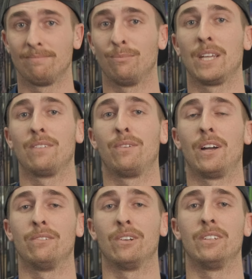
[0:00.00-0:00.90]
We can
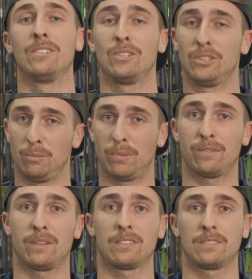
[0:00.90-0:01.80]
find a rod that suits you
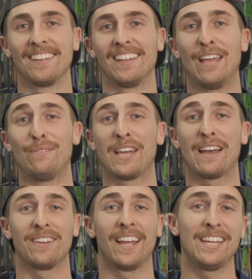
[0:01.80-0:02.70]
perfect. If you
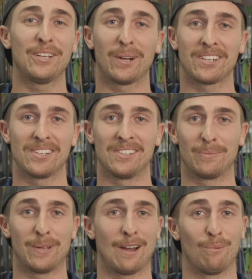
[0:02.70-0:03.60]
have any questions
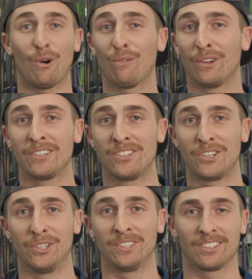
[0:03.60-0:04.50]
about what rod to
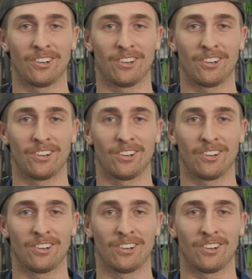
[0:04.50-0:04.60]
choose